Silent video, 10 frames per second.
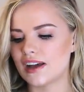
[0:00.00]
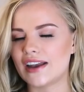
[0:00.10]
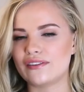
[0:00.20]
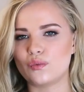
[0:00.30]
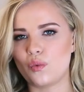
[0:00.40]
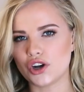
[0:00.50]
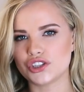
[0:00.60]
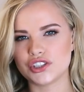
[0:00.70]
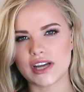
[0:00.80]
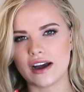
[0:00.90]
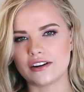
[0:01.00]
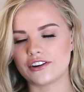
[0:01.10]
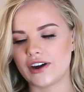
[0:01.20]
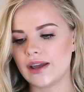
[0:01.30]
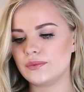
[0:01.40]
kind of washed out
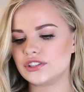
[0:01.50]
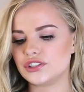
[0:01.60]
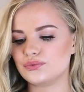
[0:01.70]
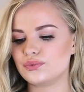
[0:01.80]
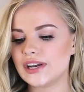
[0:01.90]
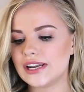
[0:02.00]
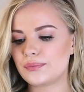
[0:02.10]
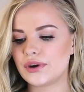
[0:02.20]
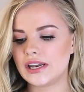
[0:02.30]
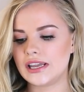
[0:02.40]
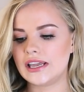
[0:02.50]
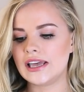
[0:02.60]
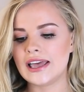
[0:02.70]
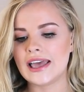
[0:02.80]
gray, which is really pretty.